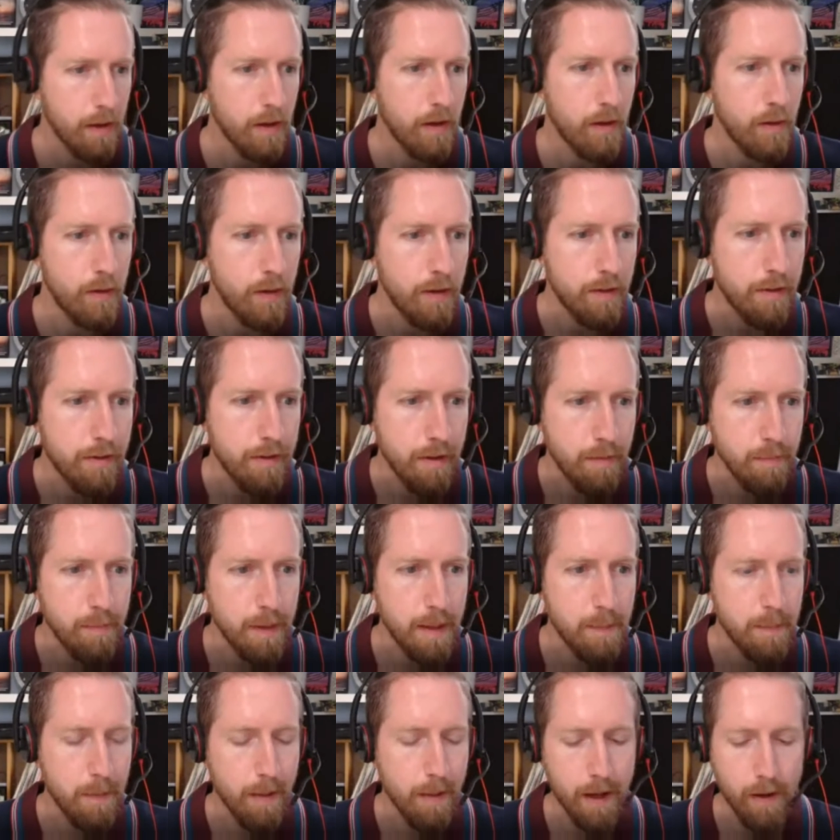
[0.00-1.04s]
you need to send
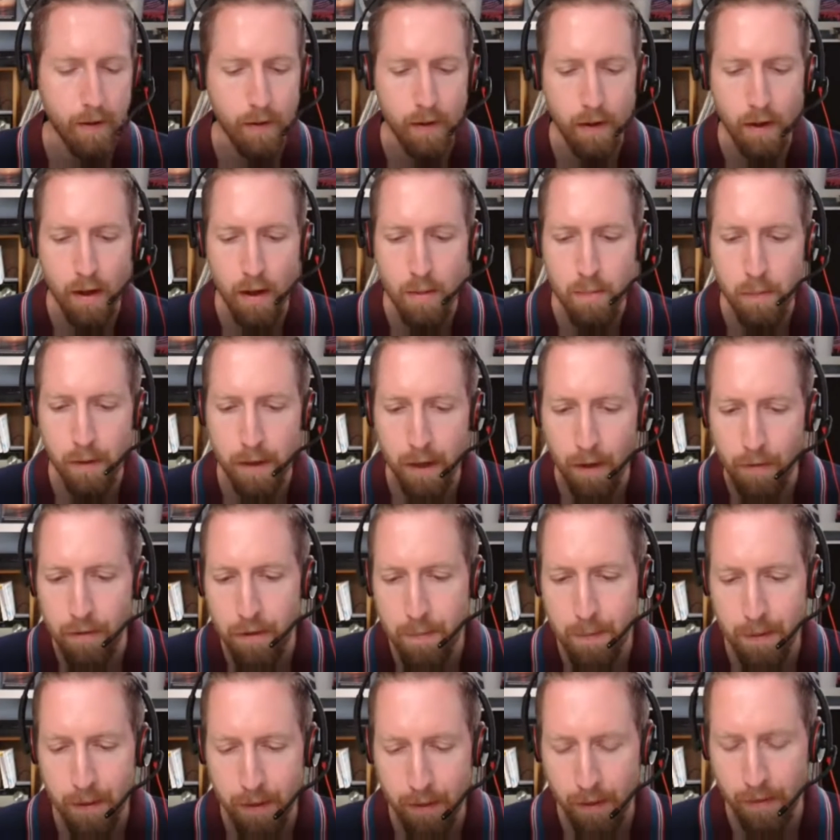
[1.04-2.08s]
people out. But yeah,
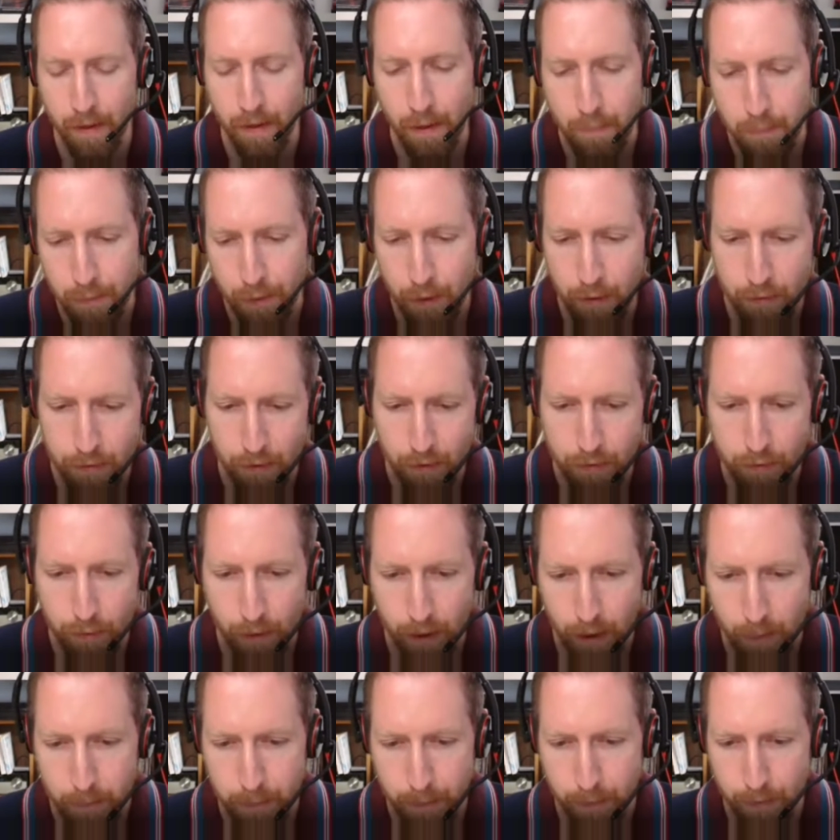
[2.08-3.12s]
typically then that process,
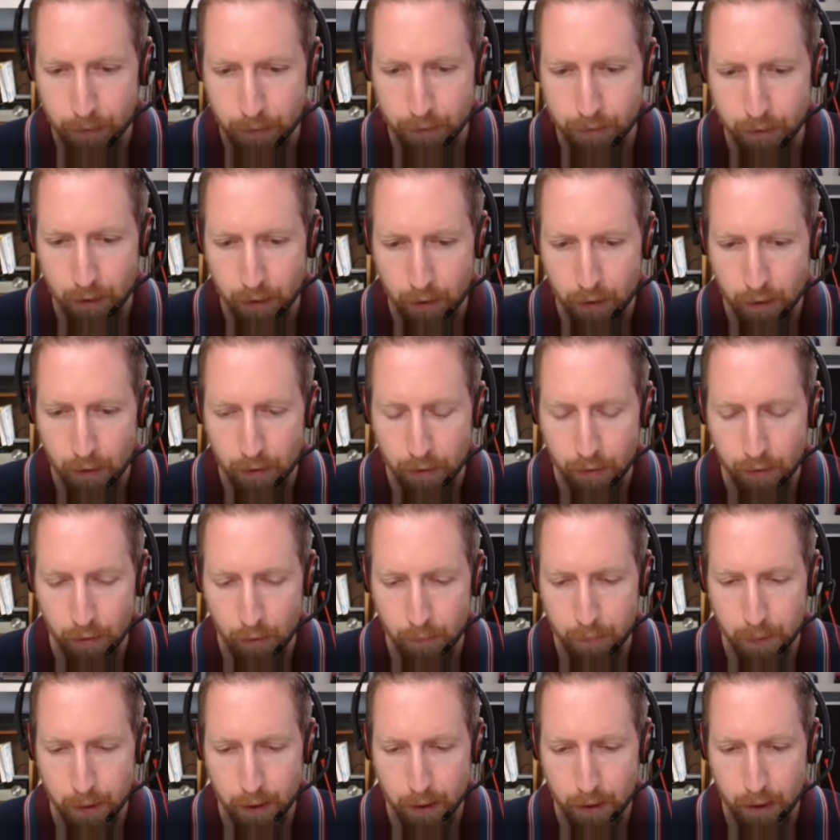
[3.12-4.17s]
what happens,
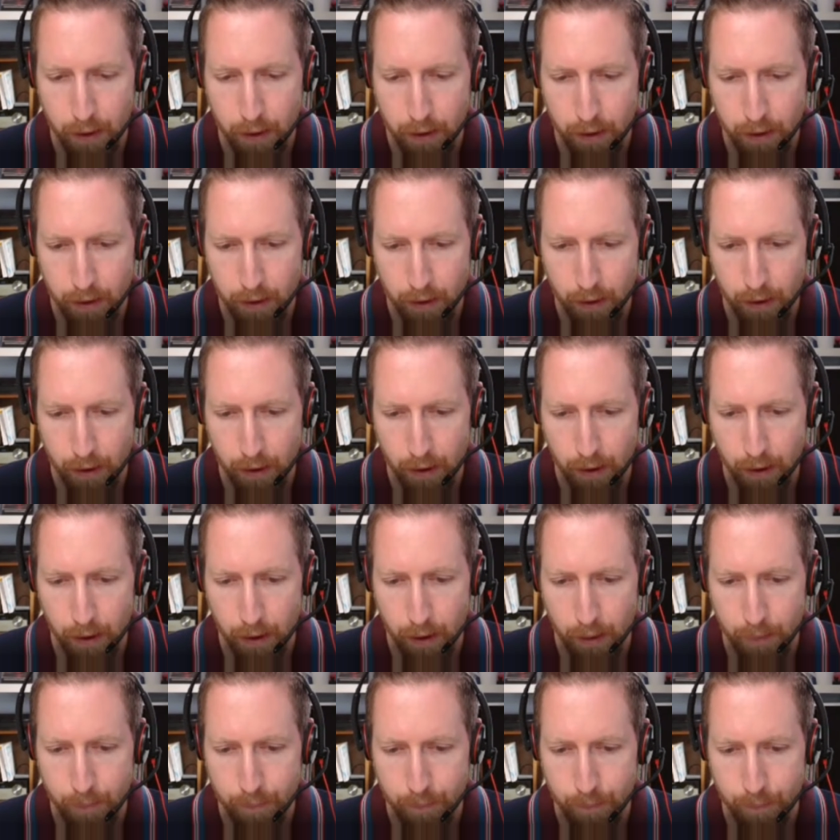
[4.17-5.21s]
there'll be
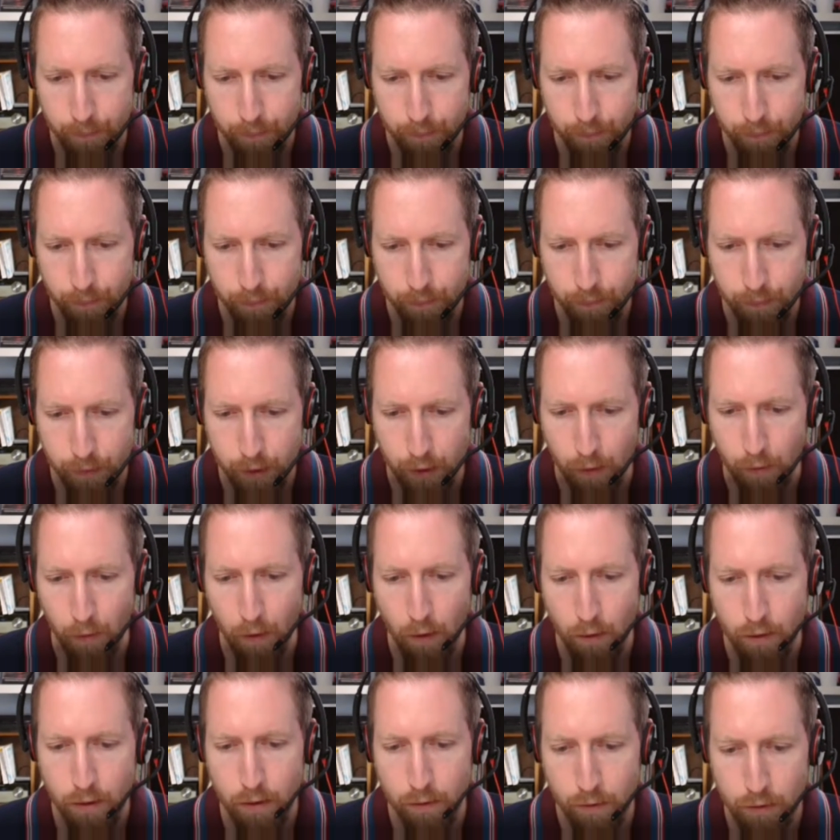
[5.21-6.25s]

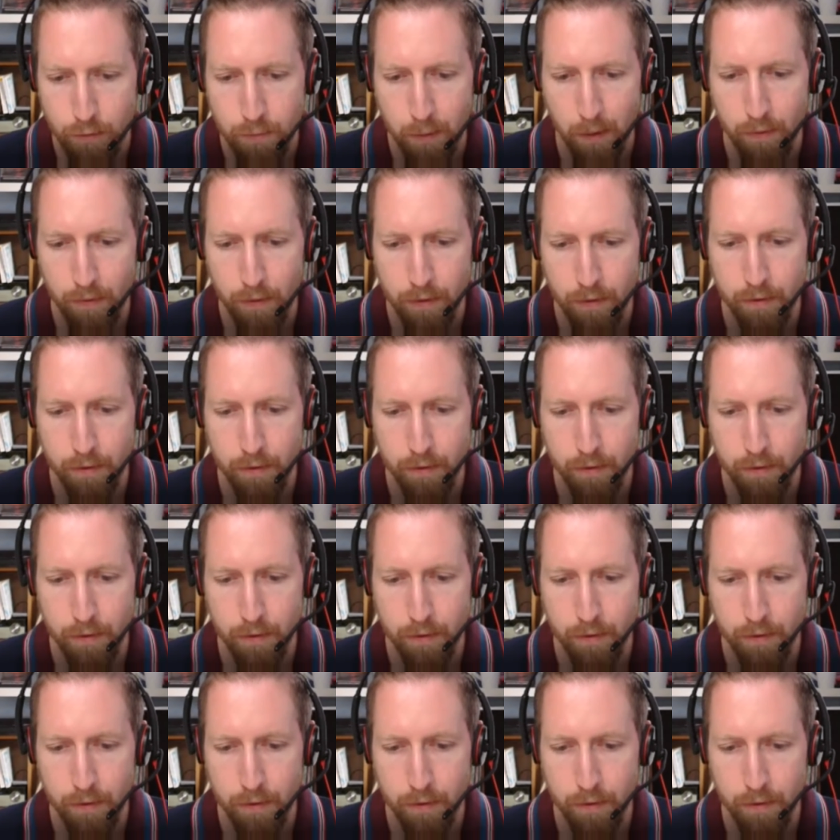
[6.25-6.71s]
local responders,